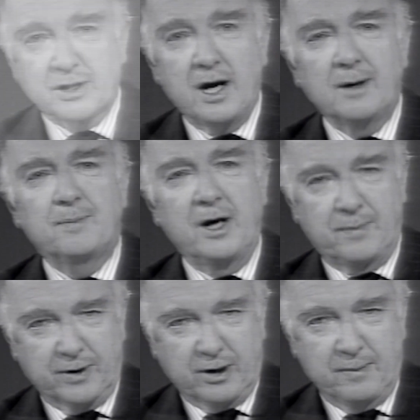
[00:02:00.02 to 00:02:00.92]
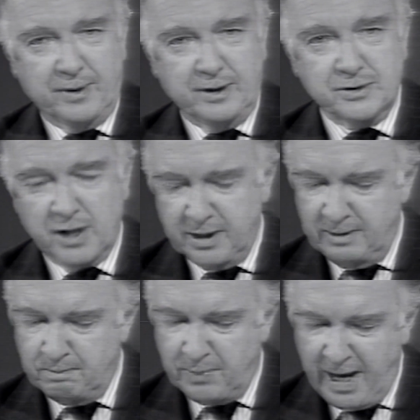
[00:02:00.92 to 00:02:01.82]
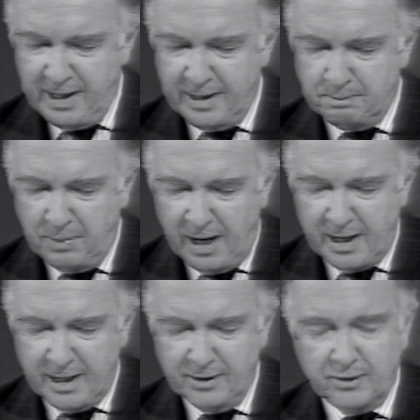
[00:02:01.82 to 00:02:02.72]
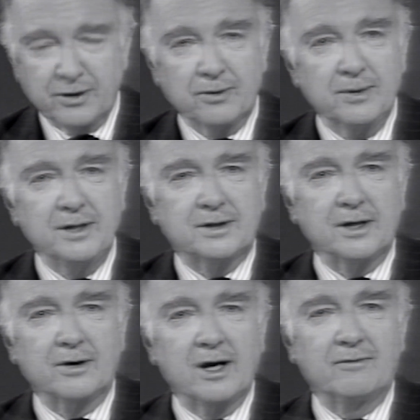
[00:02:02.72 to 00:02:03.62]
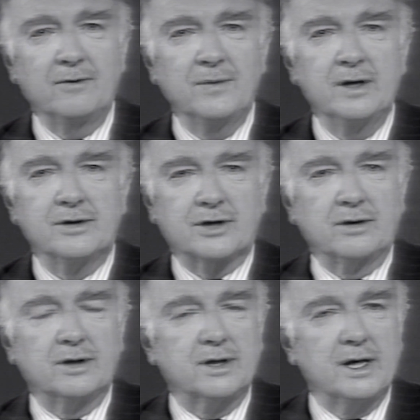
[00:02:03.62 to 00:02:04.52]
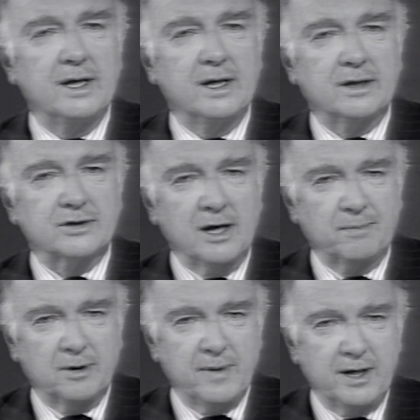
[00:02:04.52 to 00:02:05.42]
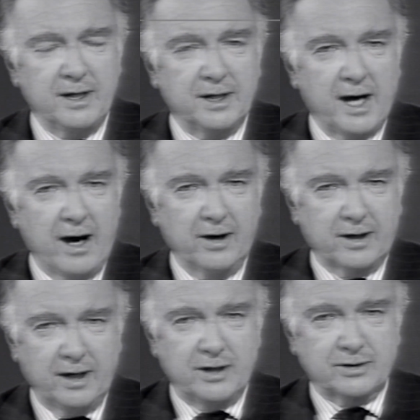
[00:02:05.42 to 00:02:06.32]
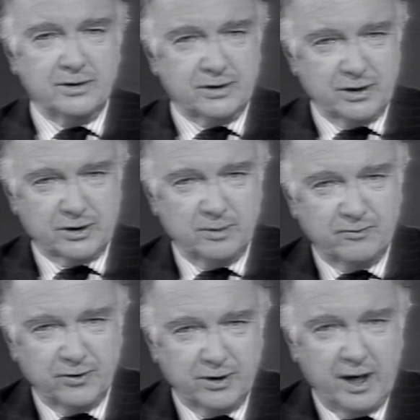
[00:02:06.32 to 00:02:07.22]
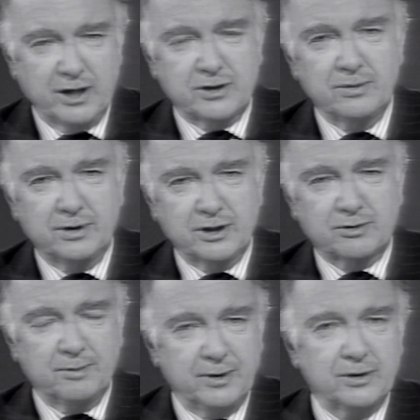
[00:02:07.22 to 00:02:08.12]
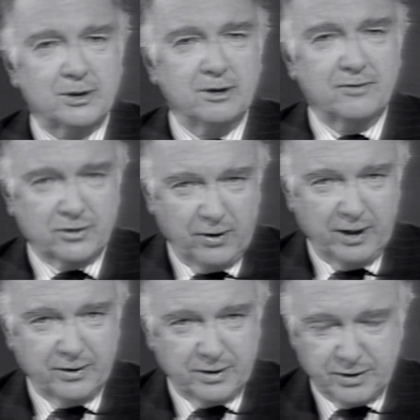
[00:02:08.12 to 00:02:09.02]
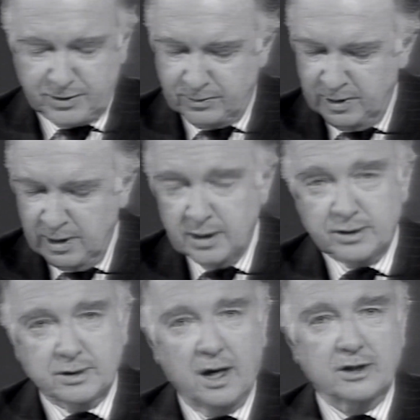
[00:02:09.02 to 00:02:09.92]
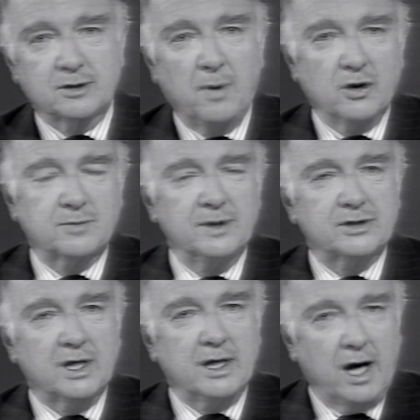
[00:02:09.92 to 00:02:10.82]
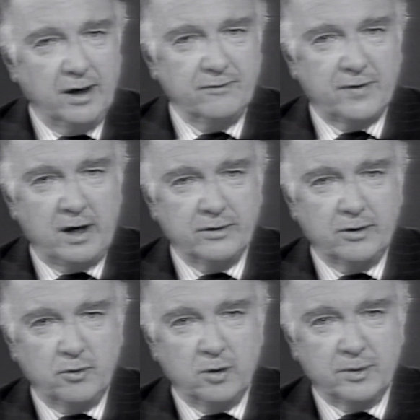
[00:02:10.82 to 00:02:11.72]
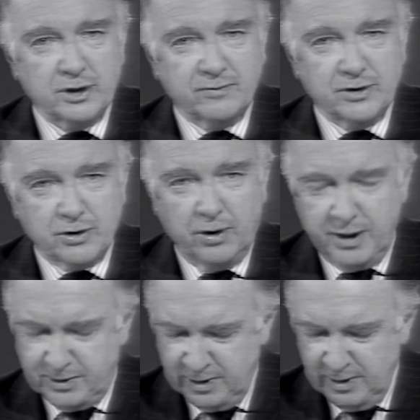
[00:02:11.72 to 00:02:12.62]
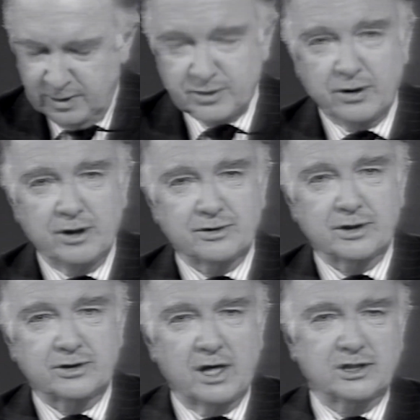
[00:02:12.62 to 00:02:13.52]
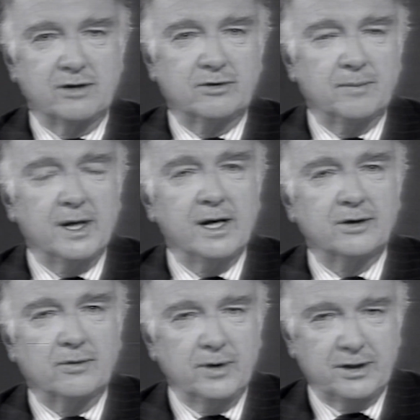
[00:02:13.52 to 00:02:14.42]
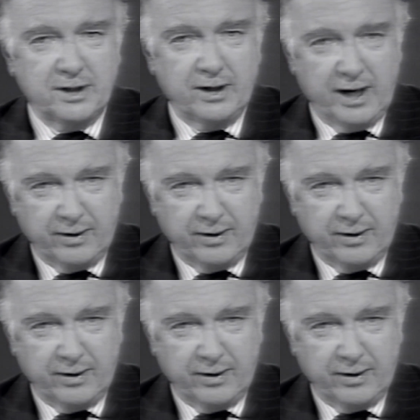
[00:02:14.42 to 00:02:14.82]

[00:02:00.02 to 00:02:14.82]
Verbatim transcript: The Scott Paper Company, citing panic buying on the retail level, said today it is implementing an allocation system for the national distribution of toilet tissue. A Scott spokesman said unfounded rumors of a shortage has caused excessive demand at retail